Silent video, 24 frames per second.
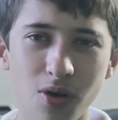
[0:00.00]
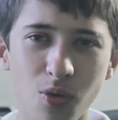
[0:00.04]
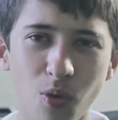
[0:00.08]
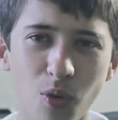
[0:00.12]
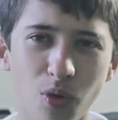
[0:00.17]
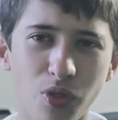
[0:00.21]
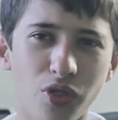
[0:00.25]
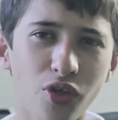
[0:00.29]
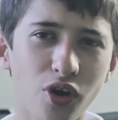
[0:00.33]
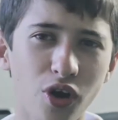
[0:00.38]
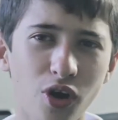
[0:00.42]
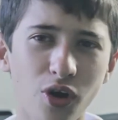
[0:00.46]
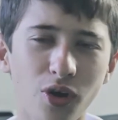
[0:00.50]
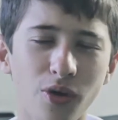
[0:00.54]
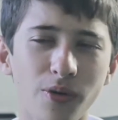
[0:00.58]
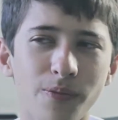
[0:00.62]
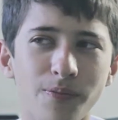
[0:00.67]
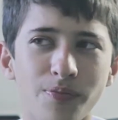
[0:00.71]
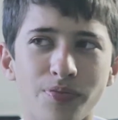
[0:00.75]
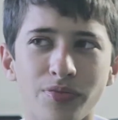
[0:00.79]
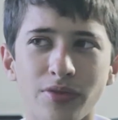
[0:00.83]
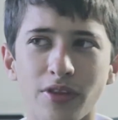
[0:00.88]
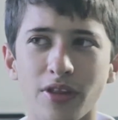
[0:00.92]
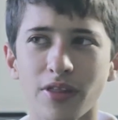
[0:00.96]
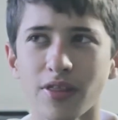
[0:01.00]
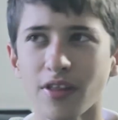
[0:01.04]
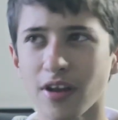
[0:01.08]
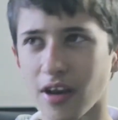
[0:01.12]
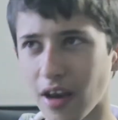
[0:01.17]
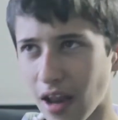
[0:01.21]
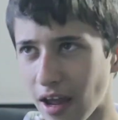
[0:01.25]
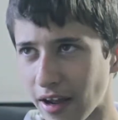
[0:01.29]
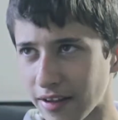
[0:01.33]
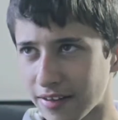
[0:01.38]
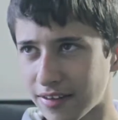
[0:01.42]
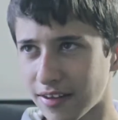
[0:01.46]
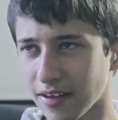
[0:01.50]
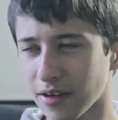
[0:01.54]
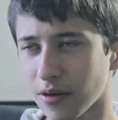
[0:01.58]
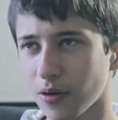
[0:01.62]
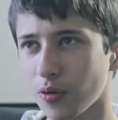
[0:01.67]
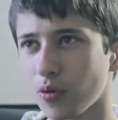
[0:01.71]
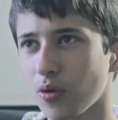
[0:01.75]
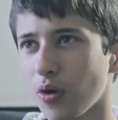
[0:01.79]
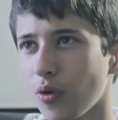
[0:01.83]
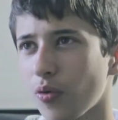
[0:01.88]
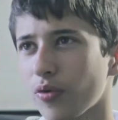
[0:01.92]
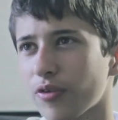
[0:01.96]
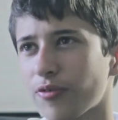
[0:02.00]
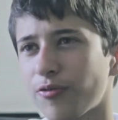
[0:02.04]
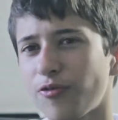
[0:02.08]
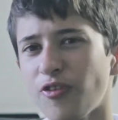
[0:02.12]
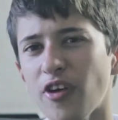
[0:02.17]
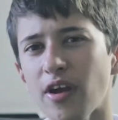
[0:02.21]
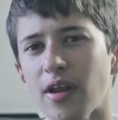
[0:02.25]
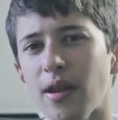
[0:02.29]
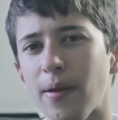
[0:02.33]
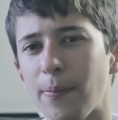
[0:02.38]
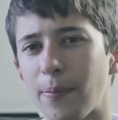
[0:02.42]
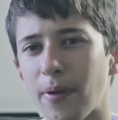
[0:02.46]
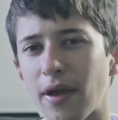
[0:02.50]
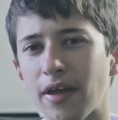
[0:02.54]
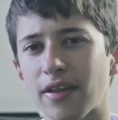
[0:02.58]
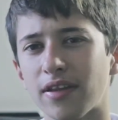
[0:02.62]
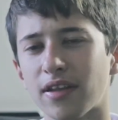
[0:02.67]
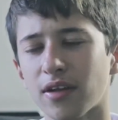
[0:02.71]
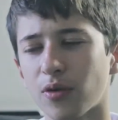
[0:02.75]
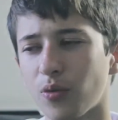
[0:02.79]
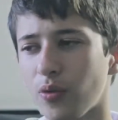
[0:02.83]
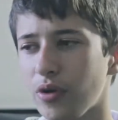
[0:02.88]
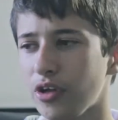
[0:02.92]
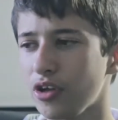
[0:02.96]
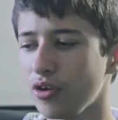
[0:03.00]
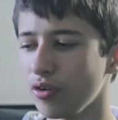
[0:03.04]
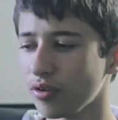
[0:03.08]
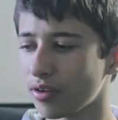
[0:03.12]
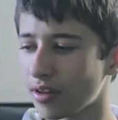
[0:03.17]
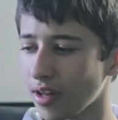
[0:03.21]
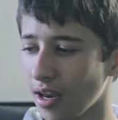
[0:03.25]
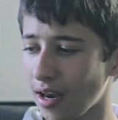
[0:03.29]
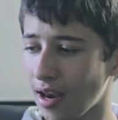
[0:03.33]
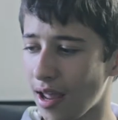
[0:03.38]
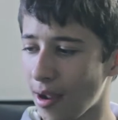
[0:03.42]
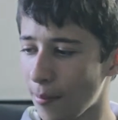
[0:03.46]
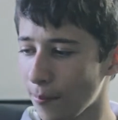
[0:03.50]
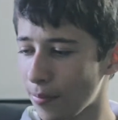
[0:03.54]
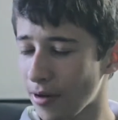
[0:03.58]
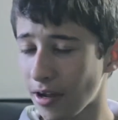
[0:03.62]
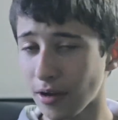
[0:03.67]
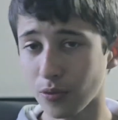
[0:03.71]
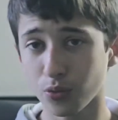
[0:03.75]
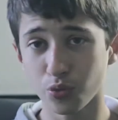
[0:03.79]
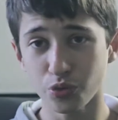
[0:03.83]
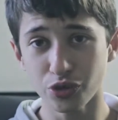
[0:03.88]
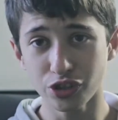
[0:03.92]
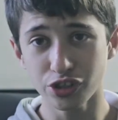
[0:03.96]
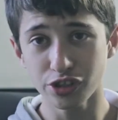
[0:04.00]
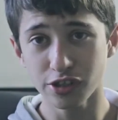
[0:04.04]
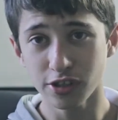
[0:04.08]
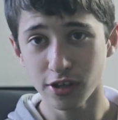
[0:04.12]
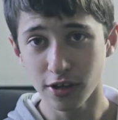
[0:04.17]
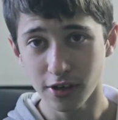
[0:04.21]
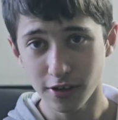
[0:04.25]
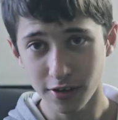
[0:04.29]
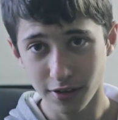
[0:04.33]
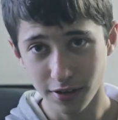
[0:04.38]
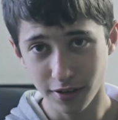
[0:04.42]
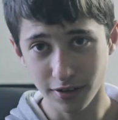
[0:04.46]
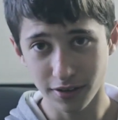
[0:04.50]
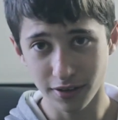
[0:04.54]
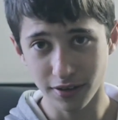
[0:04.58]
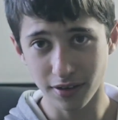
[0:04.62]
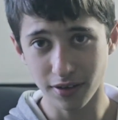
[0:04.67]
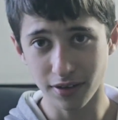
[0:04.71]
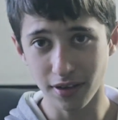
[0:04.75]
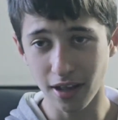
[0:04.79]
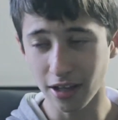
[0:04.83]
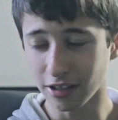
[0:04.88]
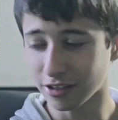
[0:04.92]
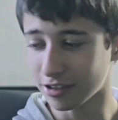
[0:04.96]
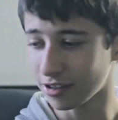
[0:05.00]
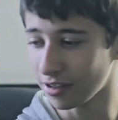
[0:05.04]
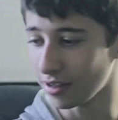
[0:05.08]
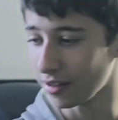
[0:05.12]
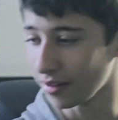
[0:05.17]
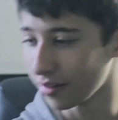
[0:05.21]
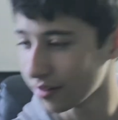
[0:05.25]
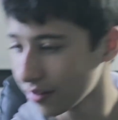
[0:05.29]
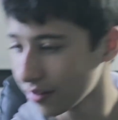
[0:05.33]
Although, the lighting, it was fairly basic. We used the lamplight, which this is actually